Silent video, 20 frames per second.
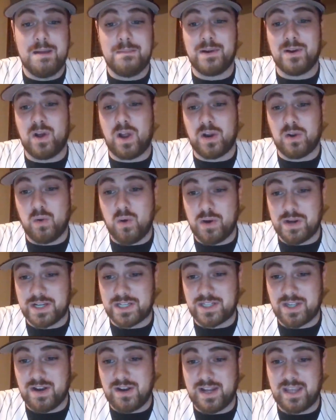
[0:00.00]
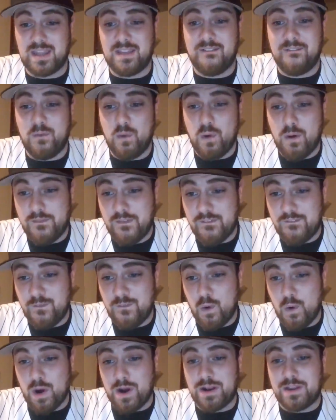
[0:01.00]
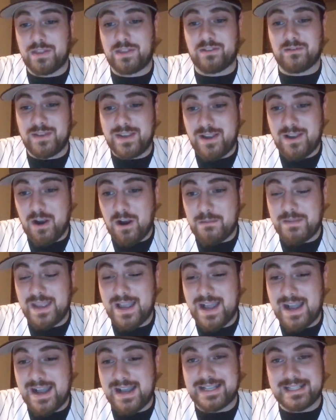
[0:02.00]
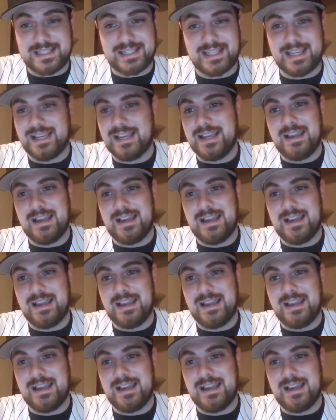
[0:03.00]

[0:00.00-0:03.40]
But on August 30th, 4 for 4, 3 RBIs.